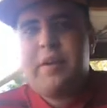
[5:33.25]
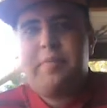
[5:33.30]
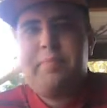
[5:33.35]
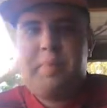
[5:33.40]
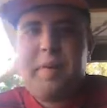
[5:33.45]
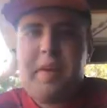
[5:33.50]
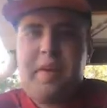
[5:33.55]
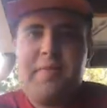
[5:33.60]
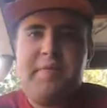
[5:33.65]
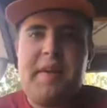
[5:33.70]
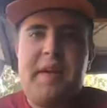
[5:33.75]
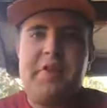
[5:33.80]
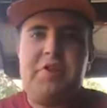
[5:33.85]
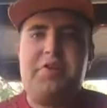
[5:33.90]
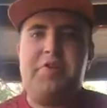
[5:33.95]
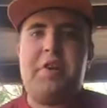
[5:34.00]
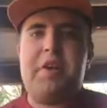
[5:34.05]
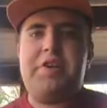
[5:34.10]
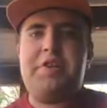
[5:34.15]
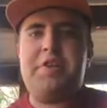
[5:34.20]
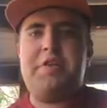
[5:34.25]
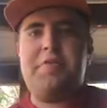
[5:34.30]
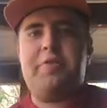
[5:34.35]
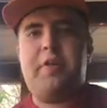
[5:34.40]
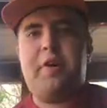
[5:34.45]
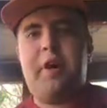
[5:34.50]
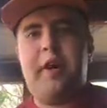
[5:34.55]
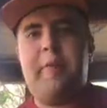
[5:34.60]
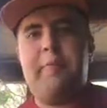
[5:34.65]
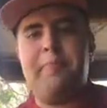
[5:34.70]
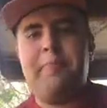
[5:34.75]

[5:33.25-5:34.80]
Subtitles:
bit of their structure right,